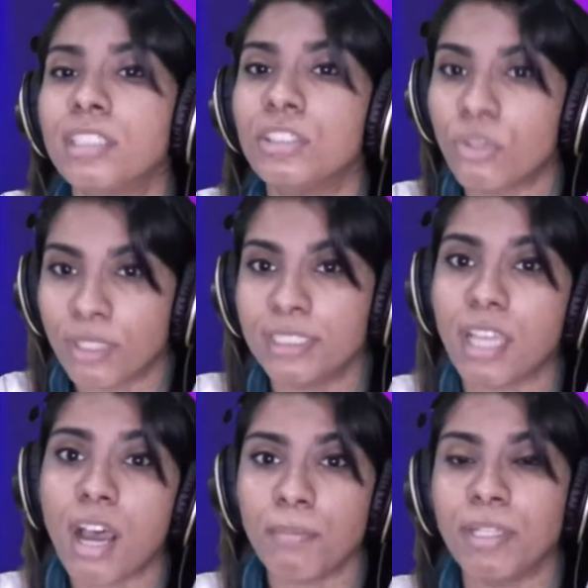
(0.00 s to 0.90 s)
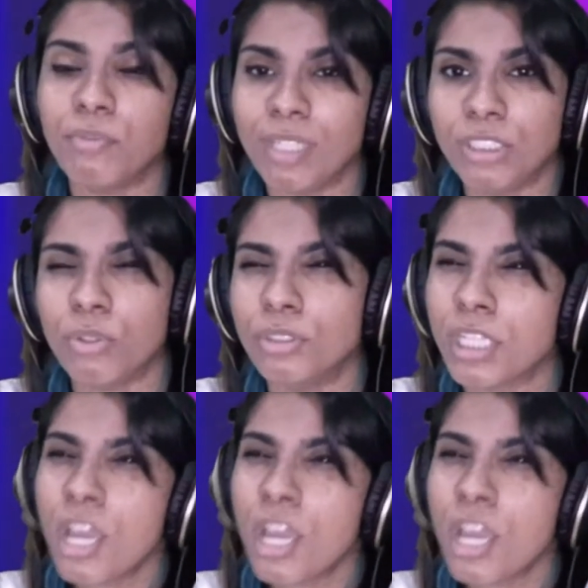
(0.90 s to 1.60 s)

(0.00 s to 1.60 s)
stories are being retold,